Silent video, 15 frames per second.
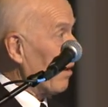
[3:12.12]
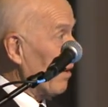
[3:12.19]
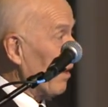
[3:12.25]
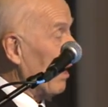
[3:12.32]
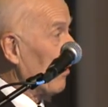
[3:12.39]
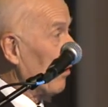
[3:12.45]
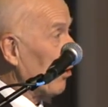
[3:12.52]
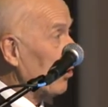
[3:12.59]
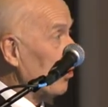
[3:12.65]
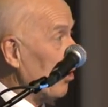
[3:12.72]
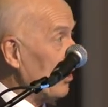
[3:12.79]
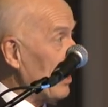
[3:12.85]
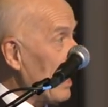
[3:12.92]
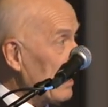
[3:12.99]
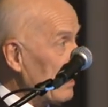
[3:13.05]
are not
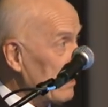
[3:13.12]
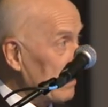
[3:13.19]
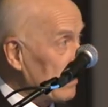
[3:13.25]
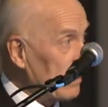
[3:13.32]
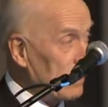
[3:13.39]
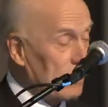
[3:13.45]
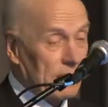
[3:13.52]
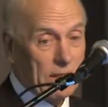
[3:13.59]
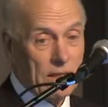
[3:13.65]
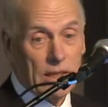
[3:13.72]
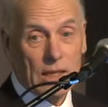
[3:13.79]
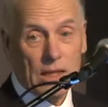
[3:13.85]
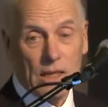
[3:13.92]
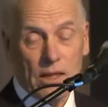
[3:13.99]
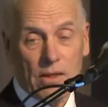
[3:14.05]
connections,
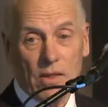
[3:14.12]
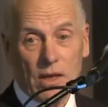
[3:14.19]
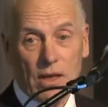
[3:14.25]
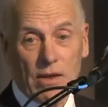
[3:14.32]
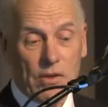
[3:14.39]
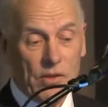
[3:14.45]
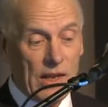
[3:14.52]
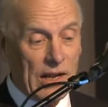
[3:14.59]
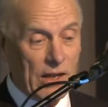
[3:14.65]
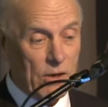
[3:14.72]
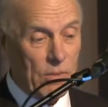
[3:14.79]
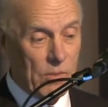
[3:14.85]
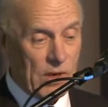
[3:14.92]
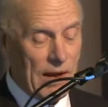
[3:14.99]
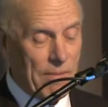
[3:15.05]
the
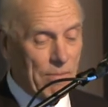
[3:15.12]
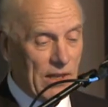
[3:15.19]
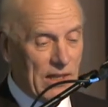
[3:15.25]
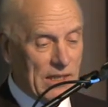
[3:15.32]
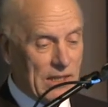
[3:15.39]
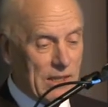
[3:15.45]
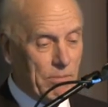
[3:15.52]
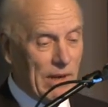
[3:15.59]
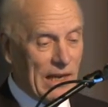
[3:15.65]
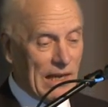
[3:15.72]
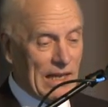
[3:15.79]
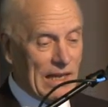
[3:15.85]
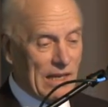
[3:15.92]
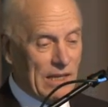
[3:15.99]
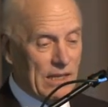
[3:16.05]
telecom company's
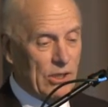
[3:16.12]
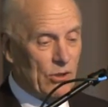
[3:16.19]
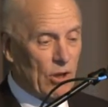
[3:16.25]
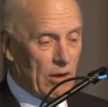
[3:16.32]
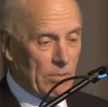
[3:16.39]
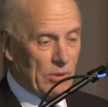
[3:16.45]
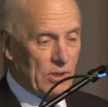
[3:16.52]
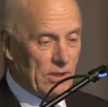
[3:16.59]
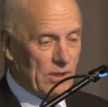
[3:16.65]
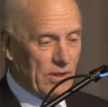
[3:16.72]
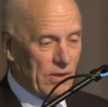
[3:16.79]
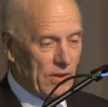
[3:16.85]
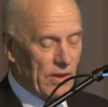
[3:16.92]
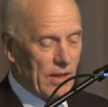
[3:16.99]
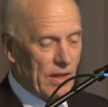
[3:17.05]
billing stops.
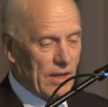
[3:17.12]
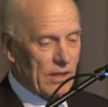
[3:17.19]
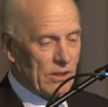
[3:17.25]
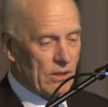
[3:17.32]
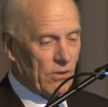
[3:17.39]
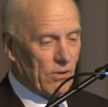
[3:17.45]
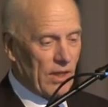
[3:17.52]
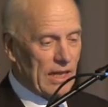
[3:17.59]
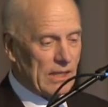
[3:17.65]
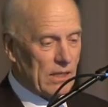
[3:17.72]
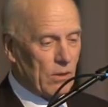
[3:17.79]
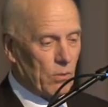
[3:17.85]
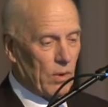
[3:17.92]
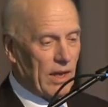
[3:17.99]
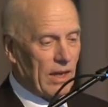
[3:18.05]
So that's
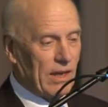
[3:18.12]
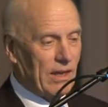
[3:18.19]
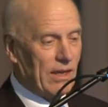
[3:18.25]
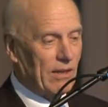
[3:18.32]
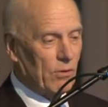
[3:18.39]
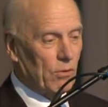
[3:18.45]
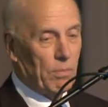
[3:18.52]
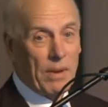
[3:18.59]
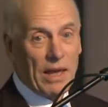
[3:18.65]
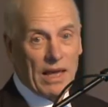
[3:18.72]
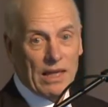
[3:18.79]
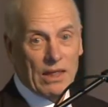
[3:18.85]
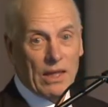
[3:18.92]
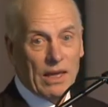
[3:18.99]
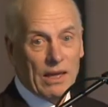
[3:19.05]
the way to
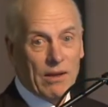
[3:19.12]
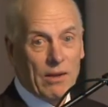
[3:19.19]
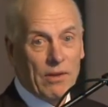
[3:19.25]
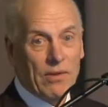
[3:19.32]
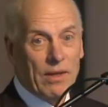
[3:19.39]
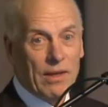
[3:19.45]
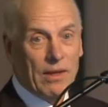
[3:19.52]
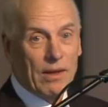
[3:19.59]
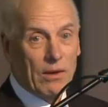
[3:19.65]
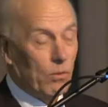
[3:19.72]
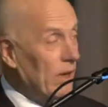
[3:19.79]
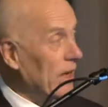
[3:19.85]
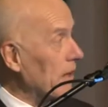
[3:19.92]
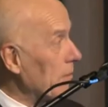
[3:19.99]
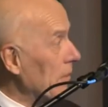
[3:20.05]
pay the
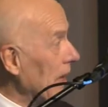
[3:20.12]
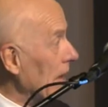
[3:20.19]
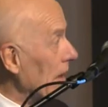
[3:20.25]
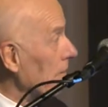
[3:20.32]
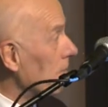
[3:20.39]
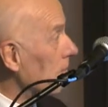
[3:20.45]
windmill.